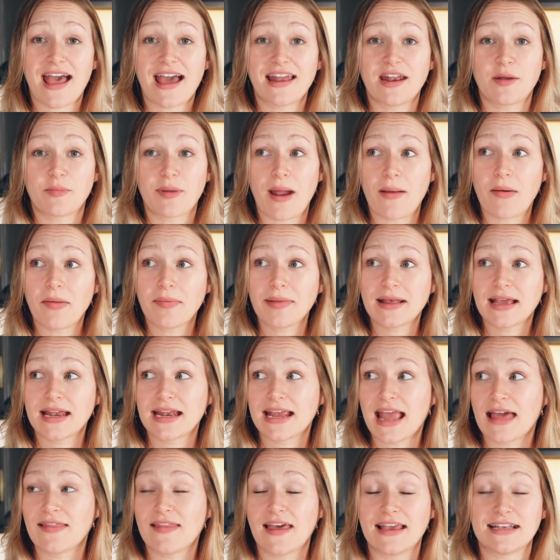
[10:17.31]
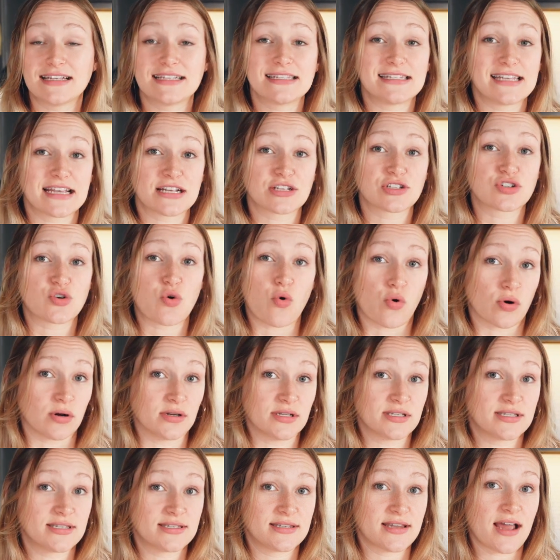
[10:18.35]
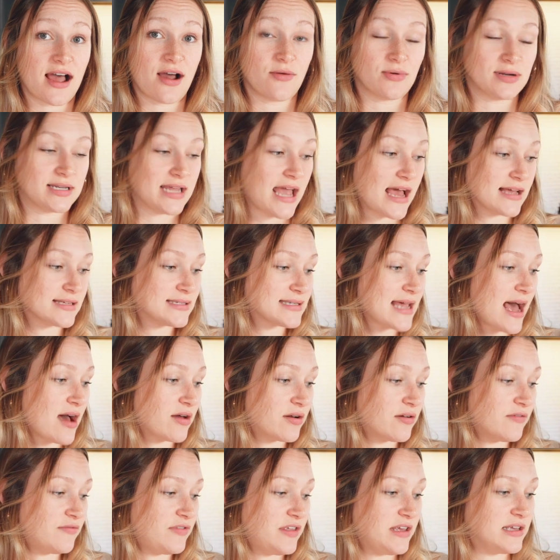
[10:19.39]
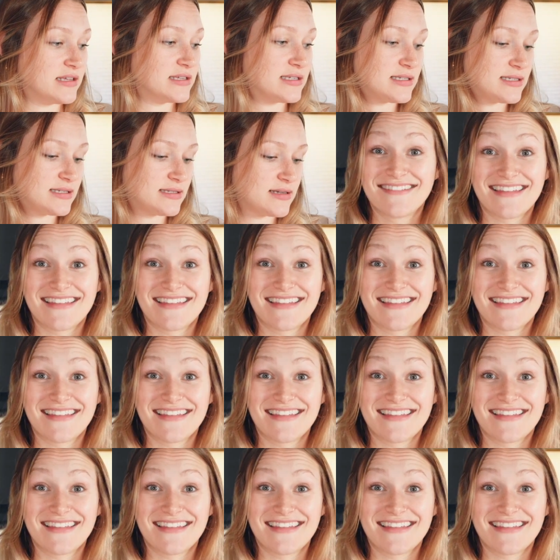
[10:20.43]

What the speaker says: and I'm probably gonna get like 6 quarts, I would guess, out of these.